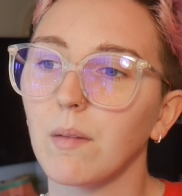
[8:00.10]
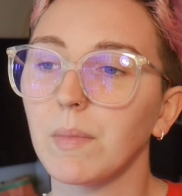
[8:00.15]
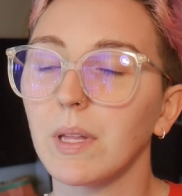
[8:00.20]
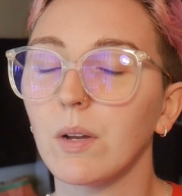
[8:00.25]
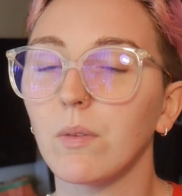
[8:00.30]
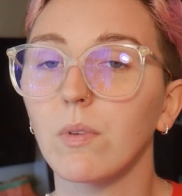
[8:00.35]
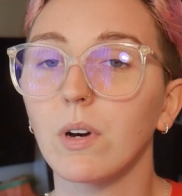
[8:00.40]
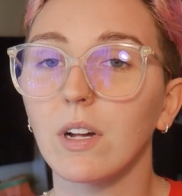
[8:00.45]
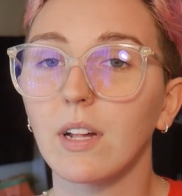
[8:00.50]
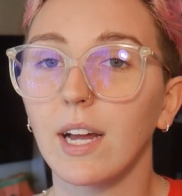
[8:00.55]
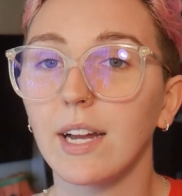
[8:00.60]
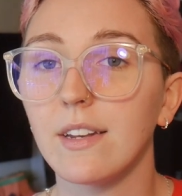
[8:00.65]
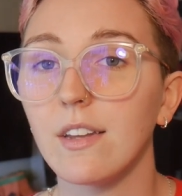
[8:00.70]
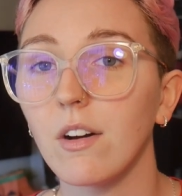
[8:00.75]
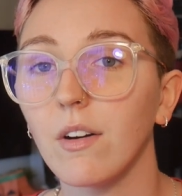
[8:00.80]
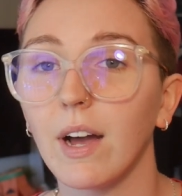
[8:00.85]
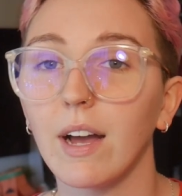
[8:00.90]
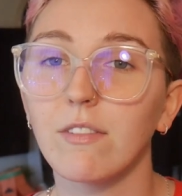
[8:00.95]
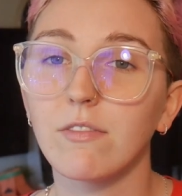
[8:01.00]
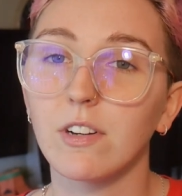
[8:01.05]
like, well, I
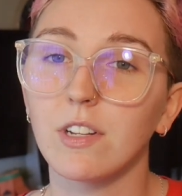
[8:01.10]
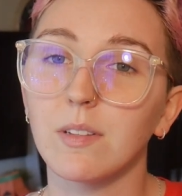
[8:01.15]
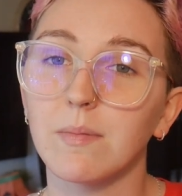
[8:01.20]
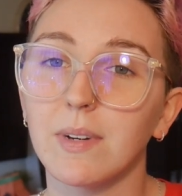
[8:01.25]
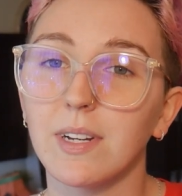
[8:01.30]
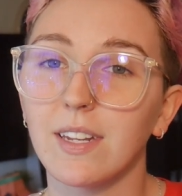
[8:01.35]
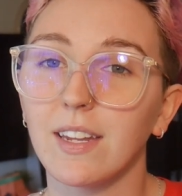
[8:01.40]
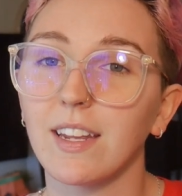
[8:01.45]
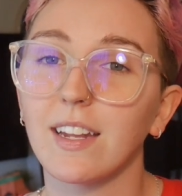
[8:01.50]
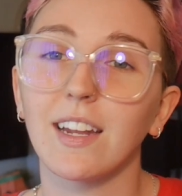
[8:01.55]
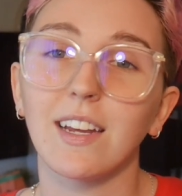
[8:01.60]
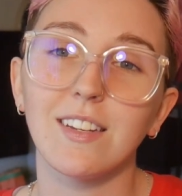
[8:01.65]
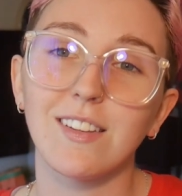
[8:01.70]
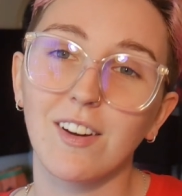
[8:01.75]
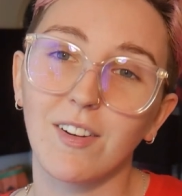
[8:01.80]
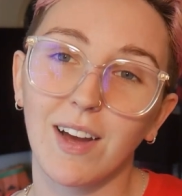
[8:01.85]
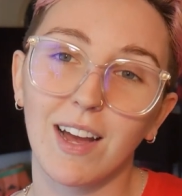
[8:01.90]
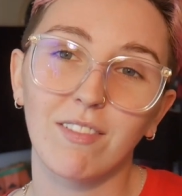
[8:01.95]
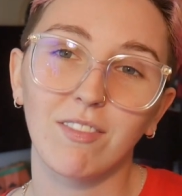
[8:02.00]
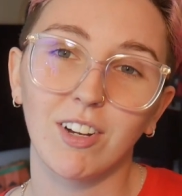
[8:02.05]
don't have all the money and I
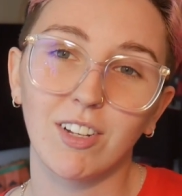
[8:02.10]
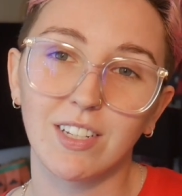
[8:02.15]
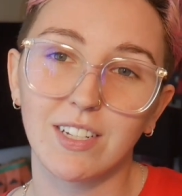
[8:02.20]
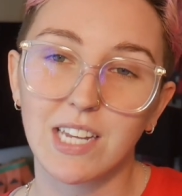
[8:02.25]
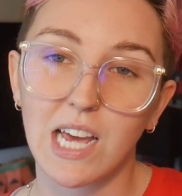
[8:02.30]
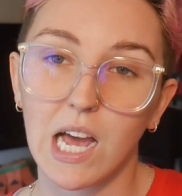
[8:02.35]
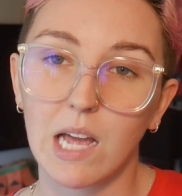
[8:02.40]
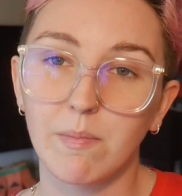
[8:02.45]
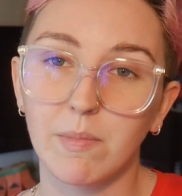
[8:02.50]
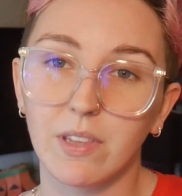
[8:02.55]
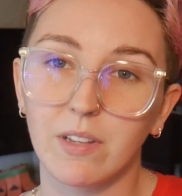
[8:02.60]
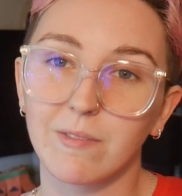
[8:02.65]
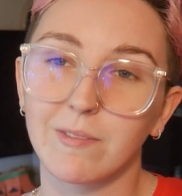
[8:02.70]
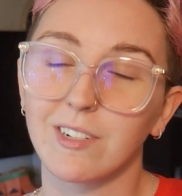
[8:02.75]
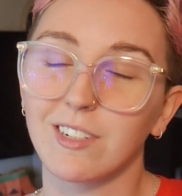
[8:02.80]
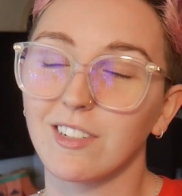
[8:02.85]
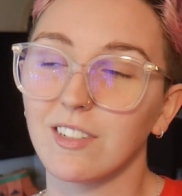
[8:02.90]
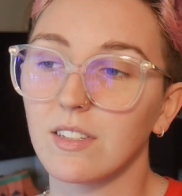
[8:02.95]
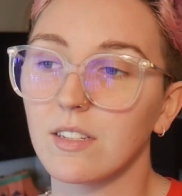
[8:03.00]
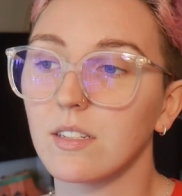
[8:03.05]
don't have all the time in the
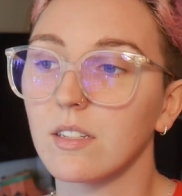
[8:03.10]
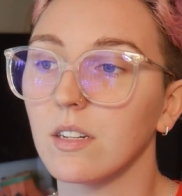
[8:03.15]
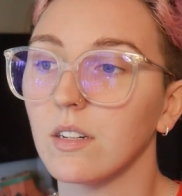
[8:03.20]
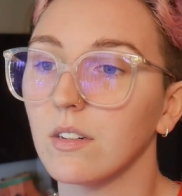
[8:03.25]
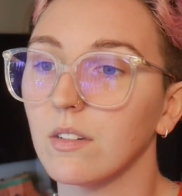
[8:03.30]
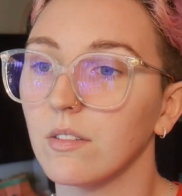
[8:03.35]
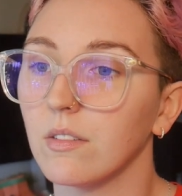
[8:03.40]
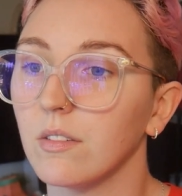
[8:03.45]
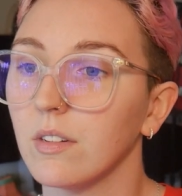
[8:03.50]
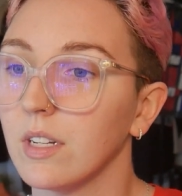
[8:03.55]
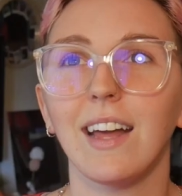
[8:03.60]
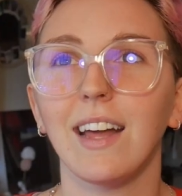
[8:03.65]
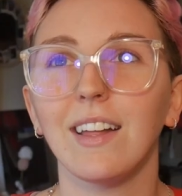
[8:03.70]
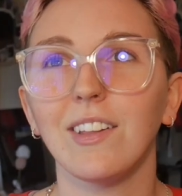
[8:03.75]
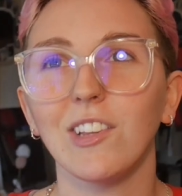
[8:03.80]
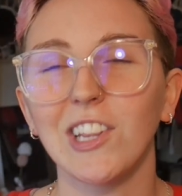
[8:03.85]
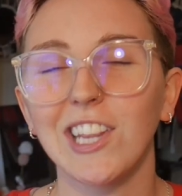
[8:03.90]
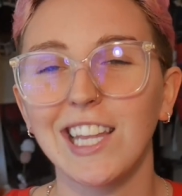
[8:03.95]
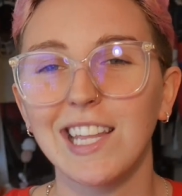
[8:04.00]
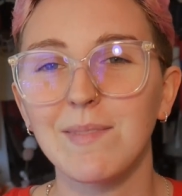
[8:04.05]
world, so I
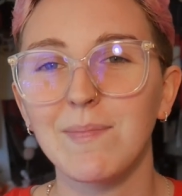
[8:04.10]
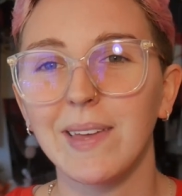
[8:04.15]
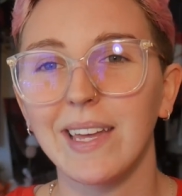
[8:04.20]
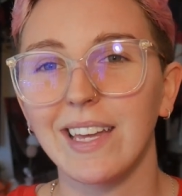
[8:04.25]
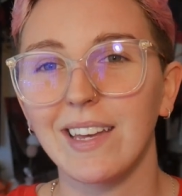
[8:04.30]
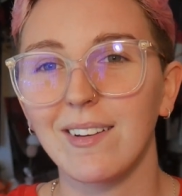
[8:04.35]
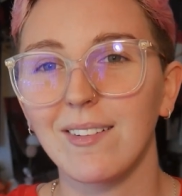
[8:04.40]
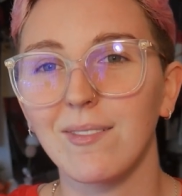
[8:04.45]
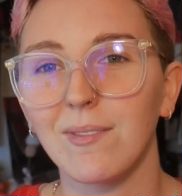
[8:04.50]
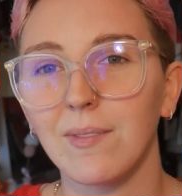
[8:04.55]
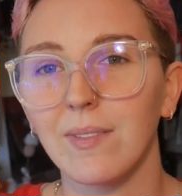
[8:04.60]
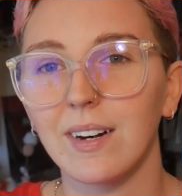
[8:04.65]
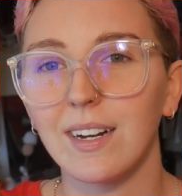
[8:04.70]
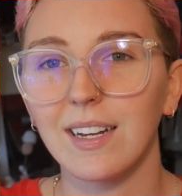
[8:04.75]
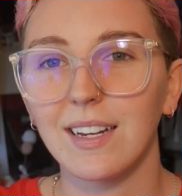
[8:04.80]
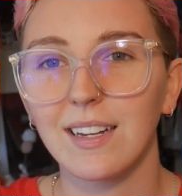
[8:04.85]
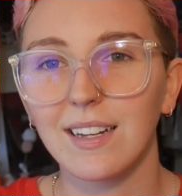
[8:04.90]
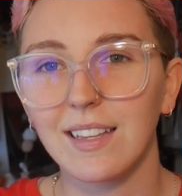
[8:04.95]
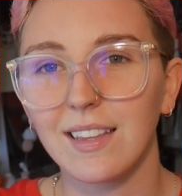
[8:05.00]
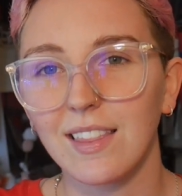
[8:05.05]
limit
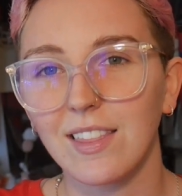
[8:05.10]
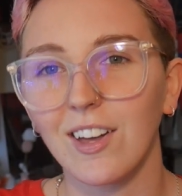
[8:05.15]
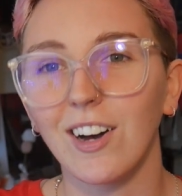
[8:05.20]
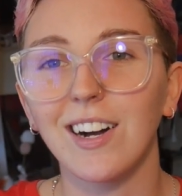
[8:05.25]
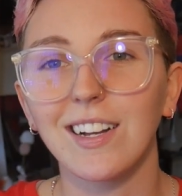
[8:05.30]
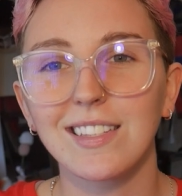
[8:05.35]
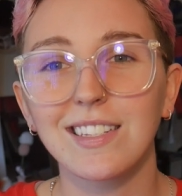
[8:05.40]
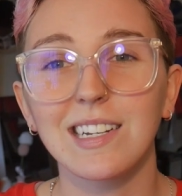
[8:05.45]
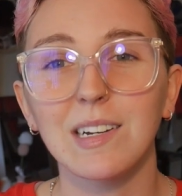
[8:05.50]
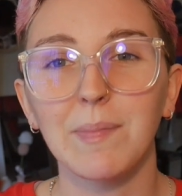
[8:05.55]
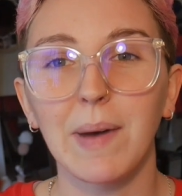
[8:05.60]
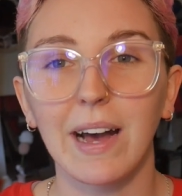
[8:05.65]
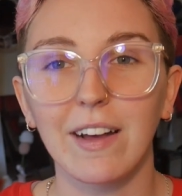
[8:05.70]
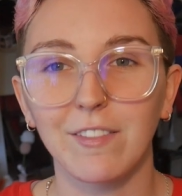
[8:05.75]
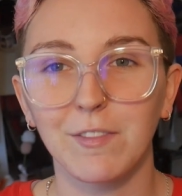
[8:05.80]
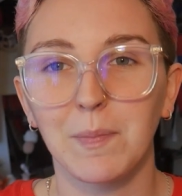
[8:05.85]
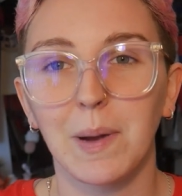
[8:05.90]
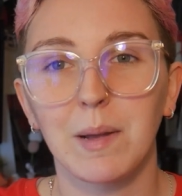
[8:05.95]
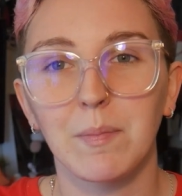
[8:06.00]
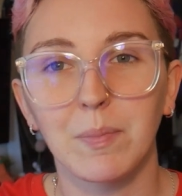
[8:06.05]
what thoughts come out
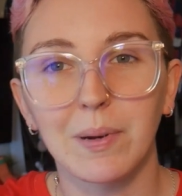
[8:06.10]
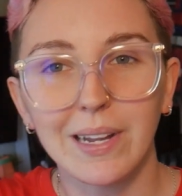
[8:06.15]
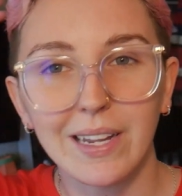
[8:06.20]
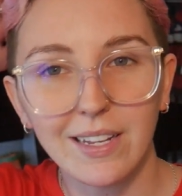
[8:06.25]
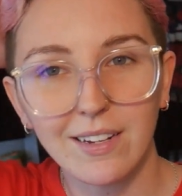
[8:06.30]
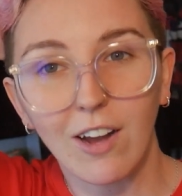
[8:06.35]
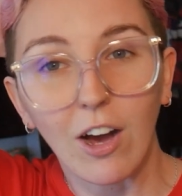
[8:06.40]
of my brain